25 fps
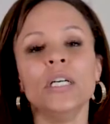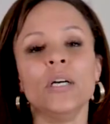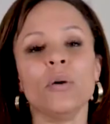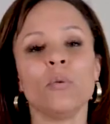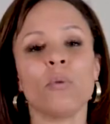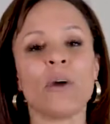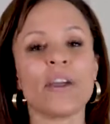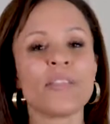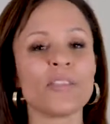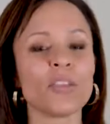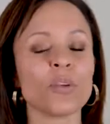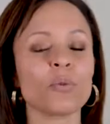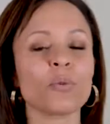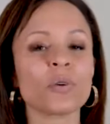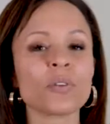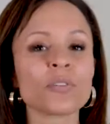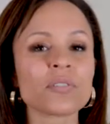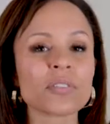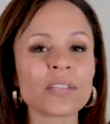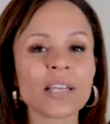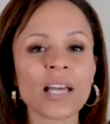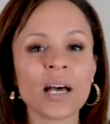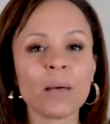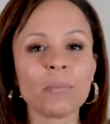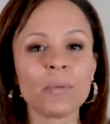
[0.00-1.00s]
Whether you want
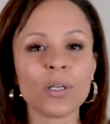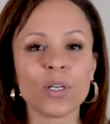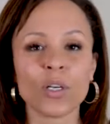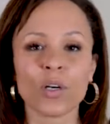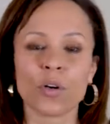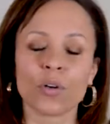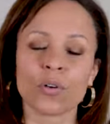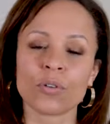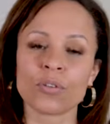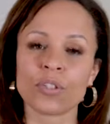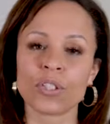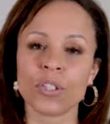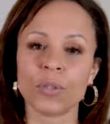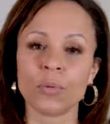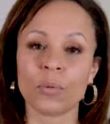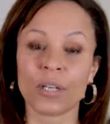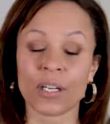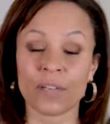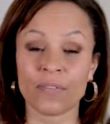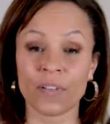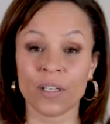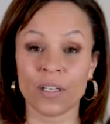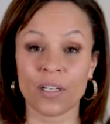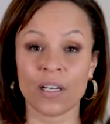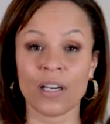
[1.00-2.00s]
to come along to one
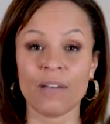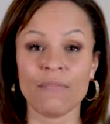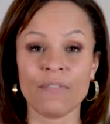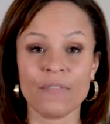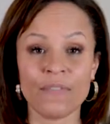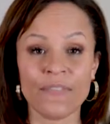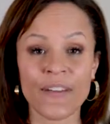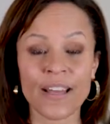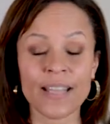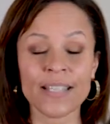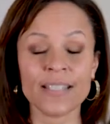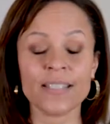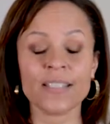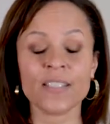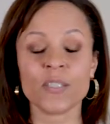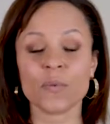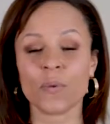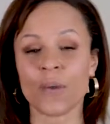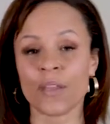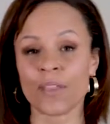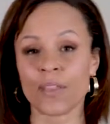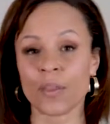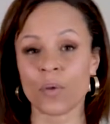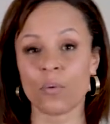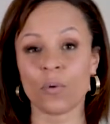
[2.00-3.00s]
of our live events,
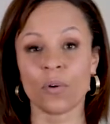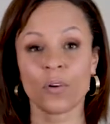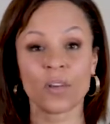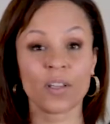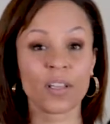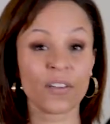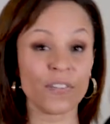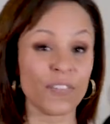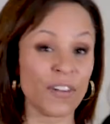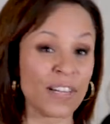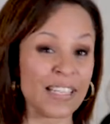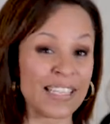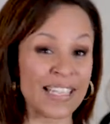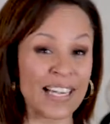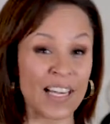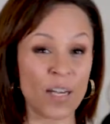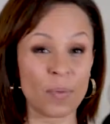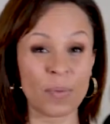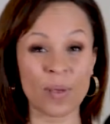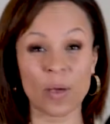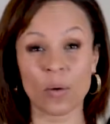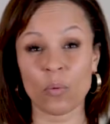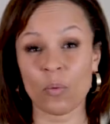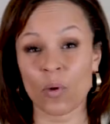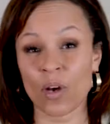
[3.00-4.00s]
whether you want to find out
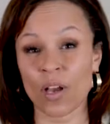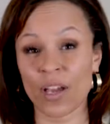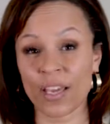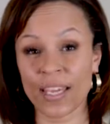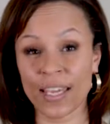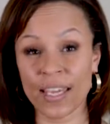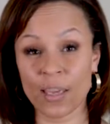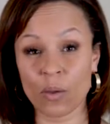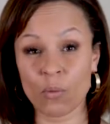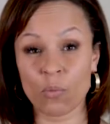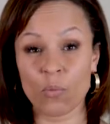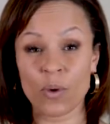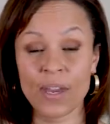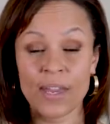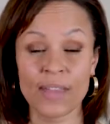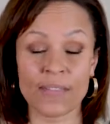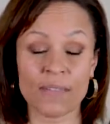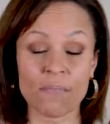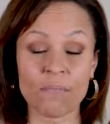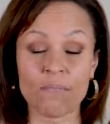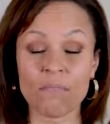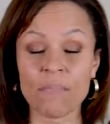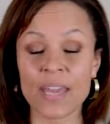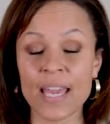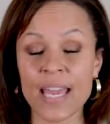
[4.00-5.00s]
about working with
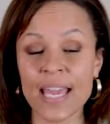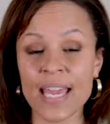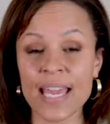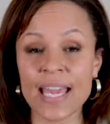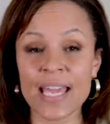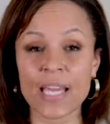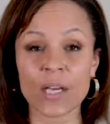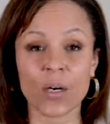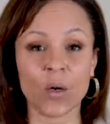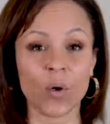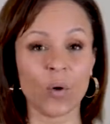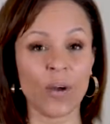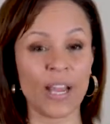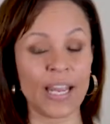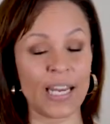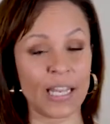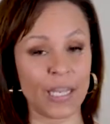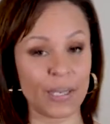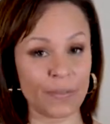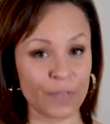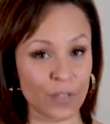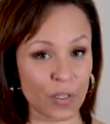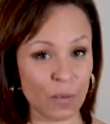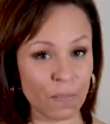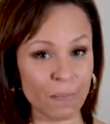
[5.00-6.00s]
me or any
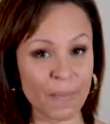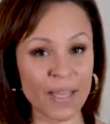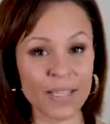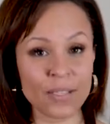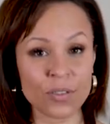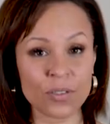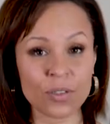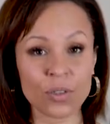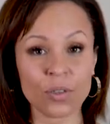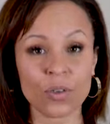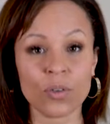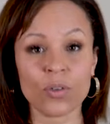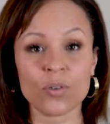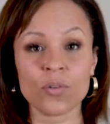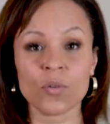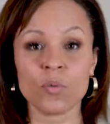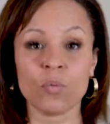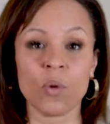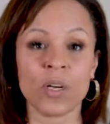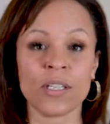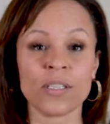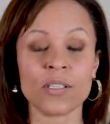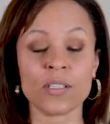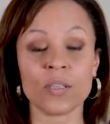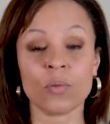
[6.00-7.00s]
of our mentors
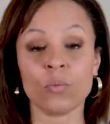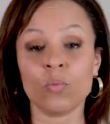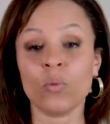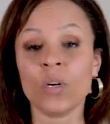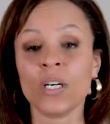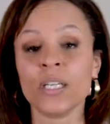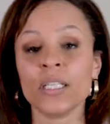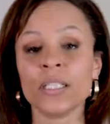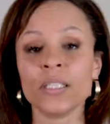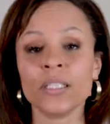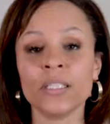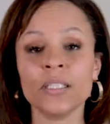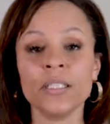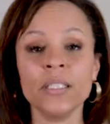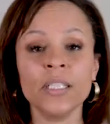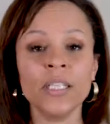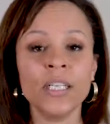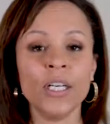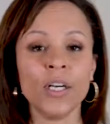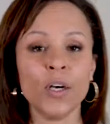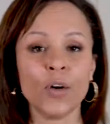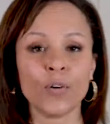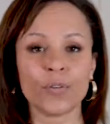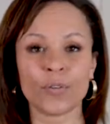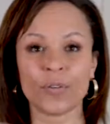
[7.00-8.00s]
one-to-one
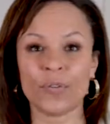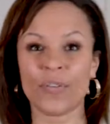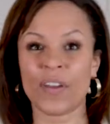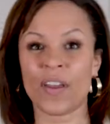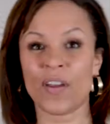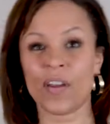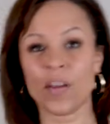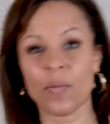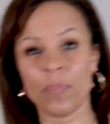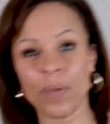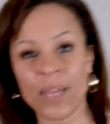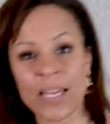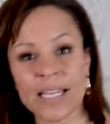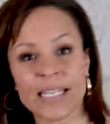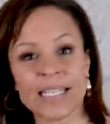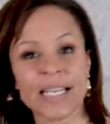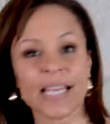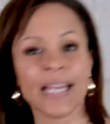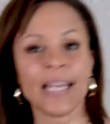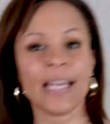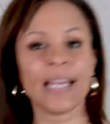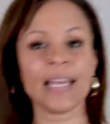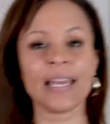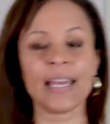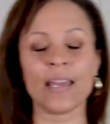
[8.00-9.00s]
for a VIP
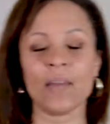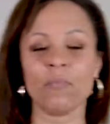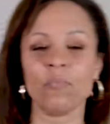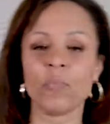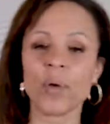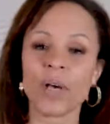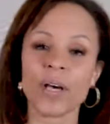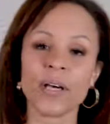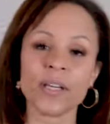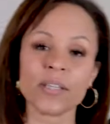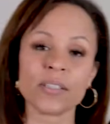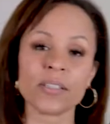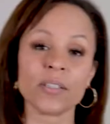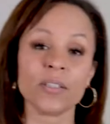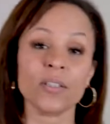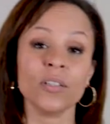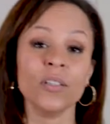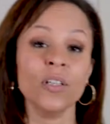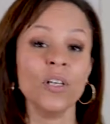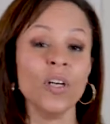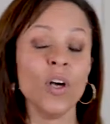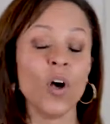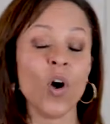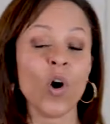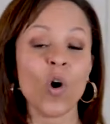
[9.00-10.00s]
day in
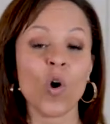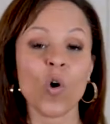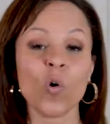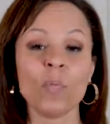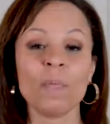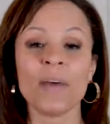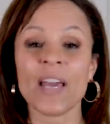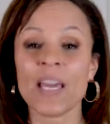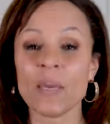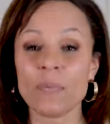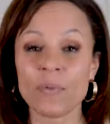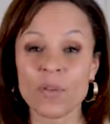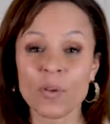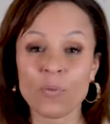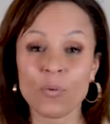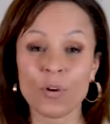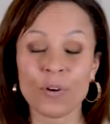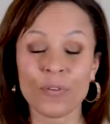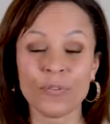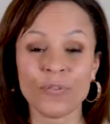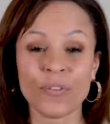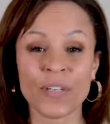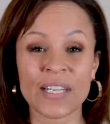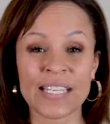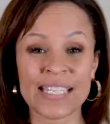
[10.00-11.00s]
person, or maybe you want
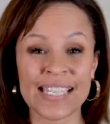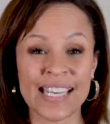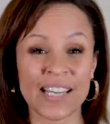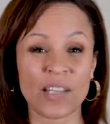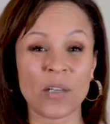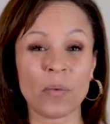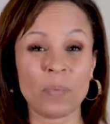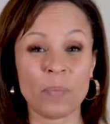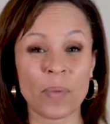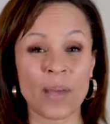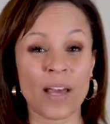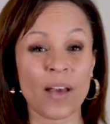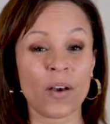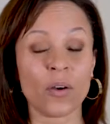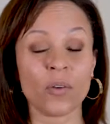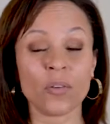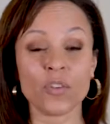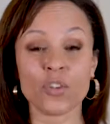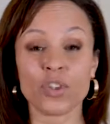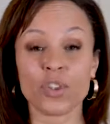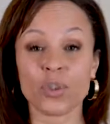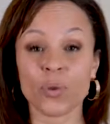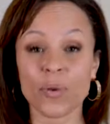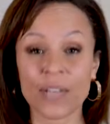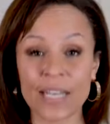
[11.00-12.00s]
to find out
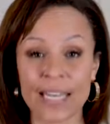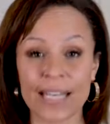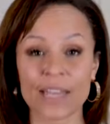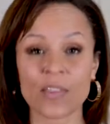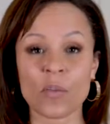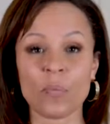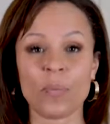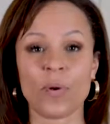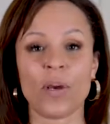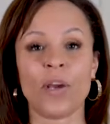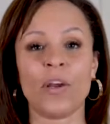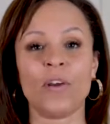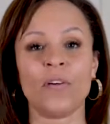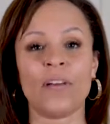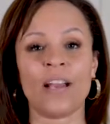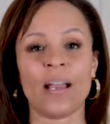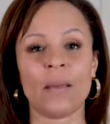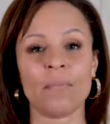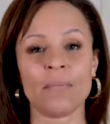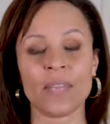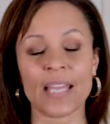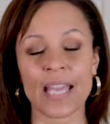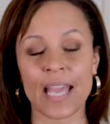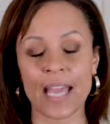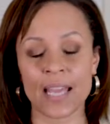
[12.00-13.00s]
about joining the
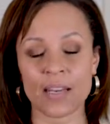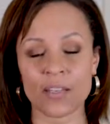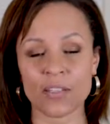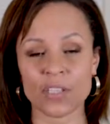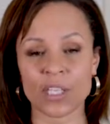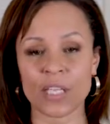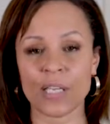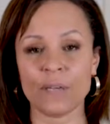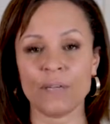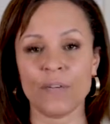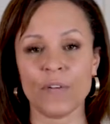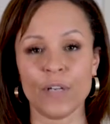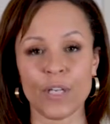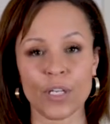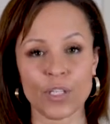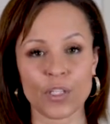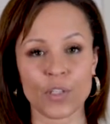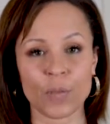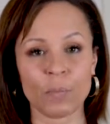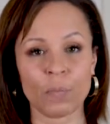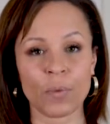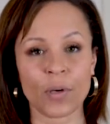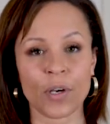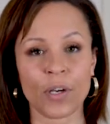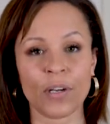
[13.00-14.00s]
program, the Energy
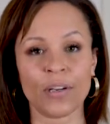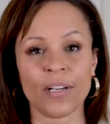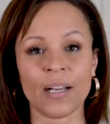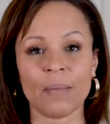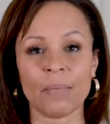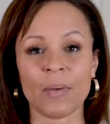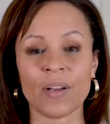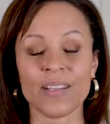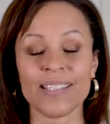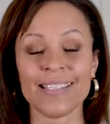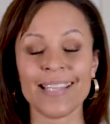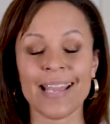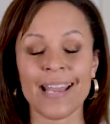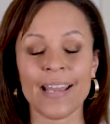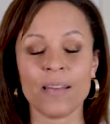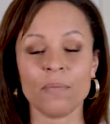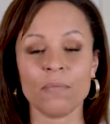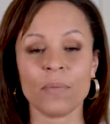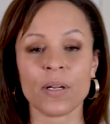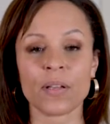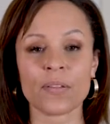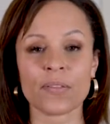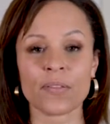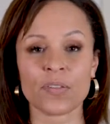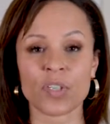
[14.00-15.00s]
Evolution Program, our
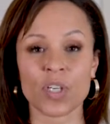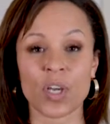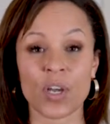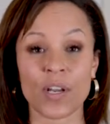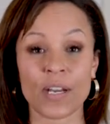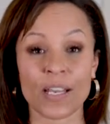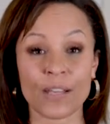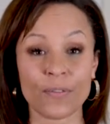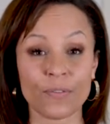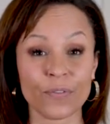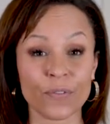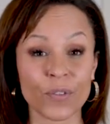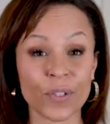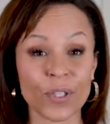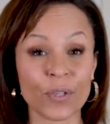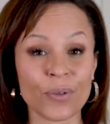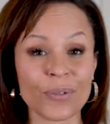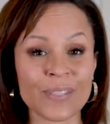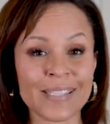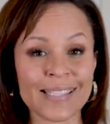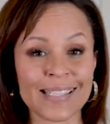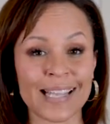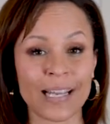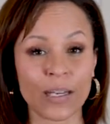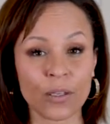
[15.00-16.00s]
10-month journey for
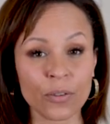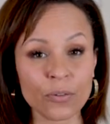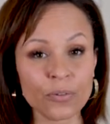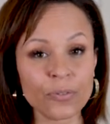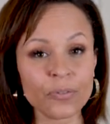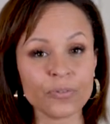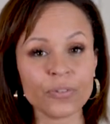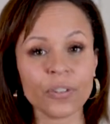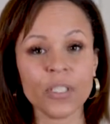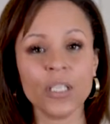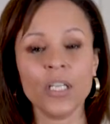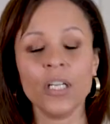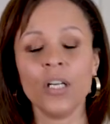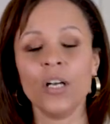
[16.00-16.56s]
yourself,